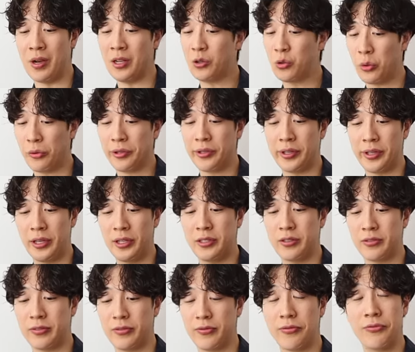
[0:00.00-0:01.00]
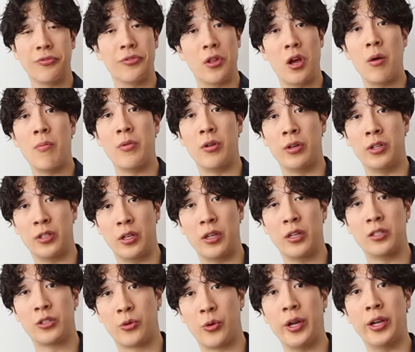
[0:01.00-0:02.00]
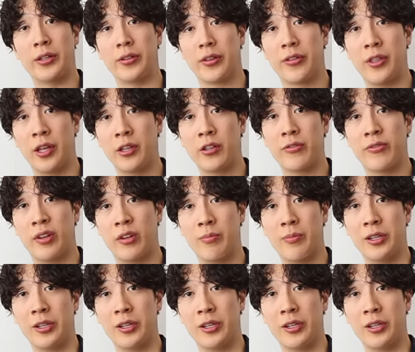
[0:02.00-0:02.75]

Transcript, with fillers: my twerking is phenomenal. It is great. Thank you very